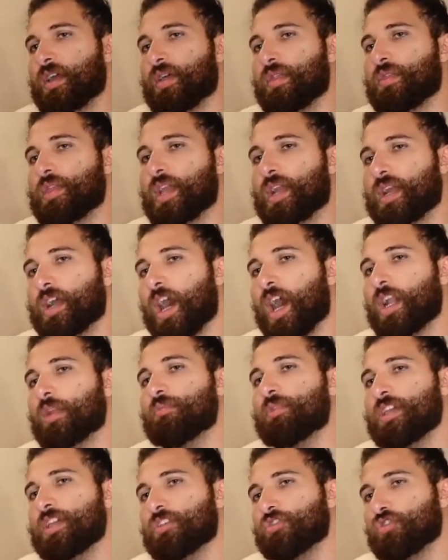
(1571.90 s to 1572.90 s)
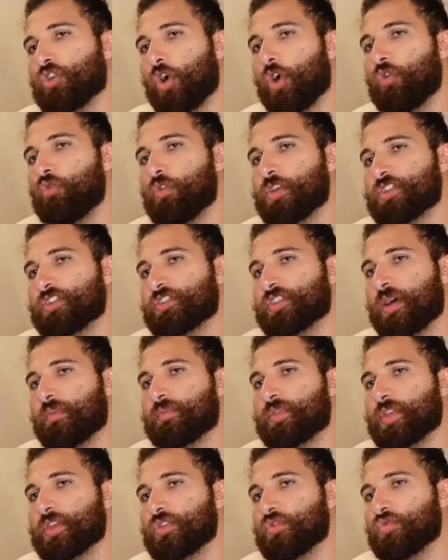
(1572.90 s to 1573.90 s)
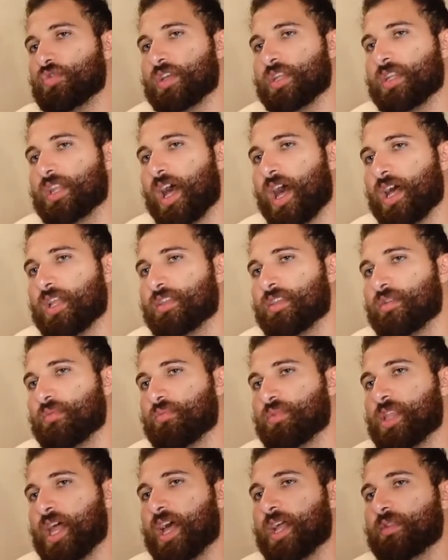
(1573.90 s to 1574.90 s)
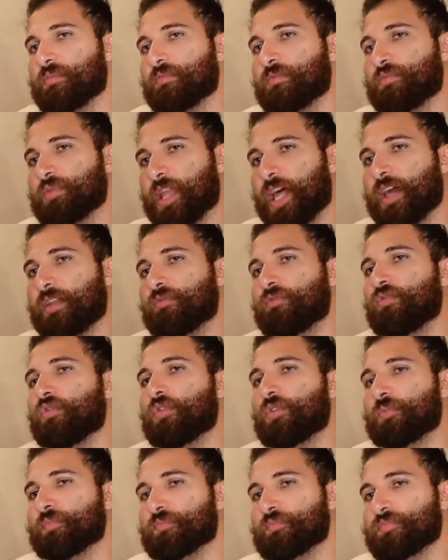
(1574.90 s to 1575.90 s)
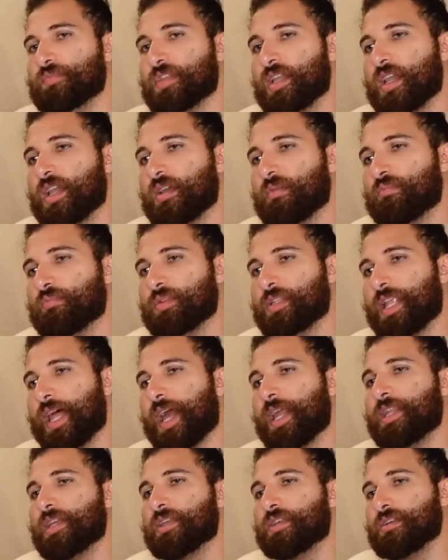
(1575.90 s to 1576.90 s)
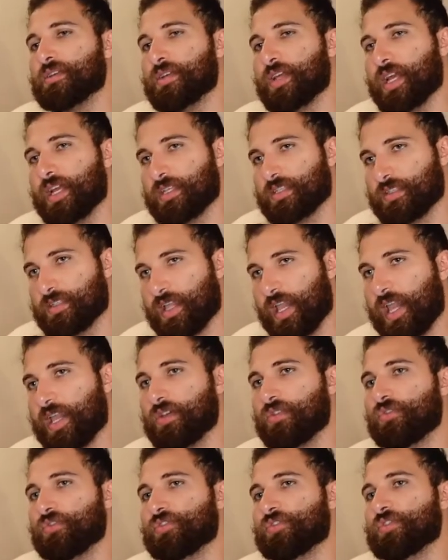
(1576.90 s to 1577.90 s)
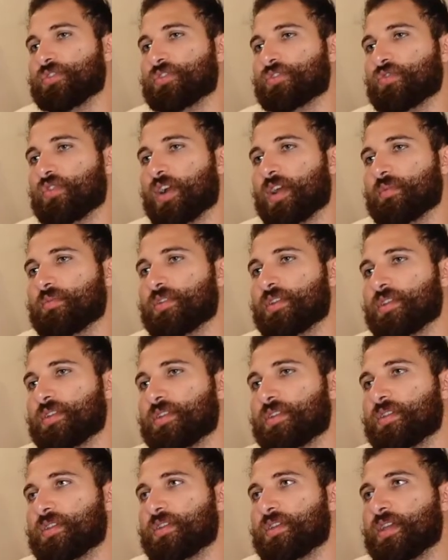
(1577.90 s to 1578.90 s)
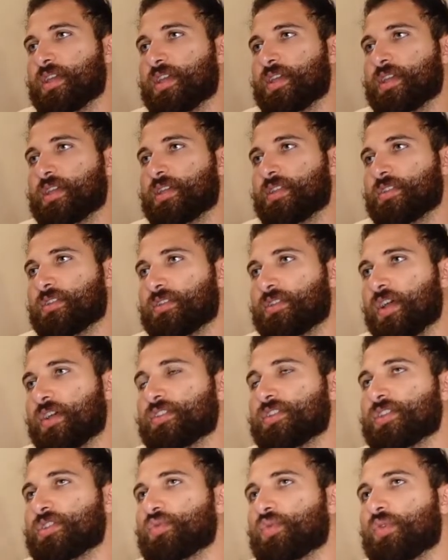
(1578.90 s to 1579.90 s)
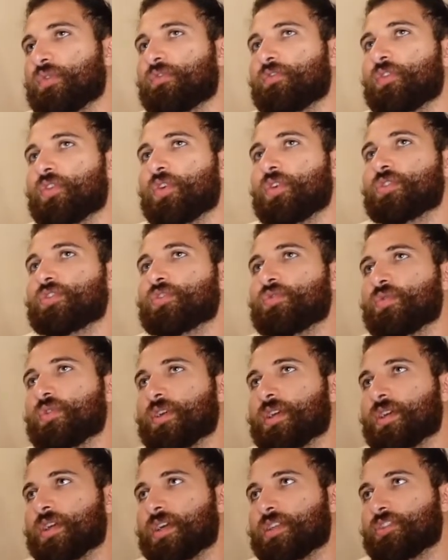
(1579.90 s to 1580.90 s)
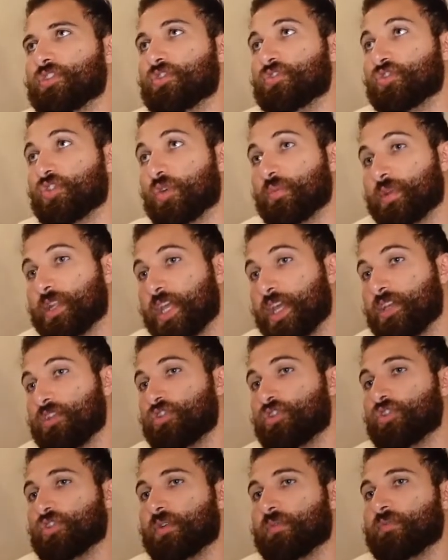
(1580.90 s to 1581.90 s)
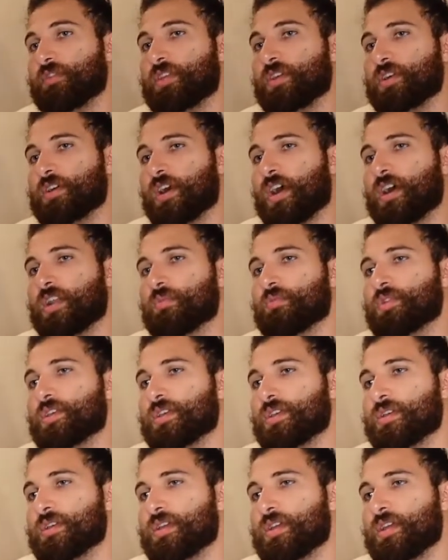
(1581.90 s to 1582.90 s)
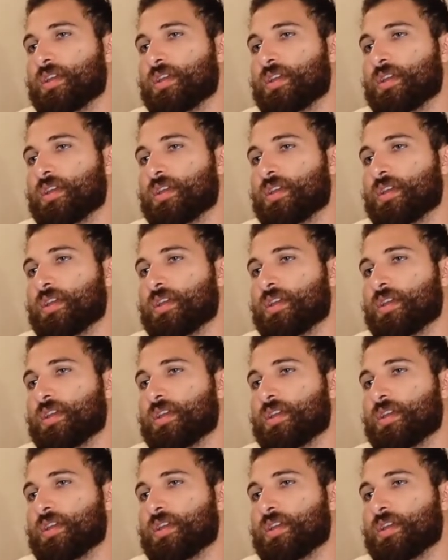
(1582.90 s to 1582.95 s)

The economy is always something you cannot plan for. Planning, as Engels described it, doesn't refer to a determination of the economy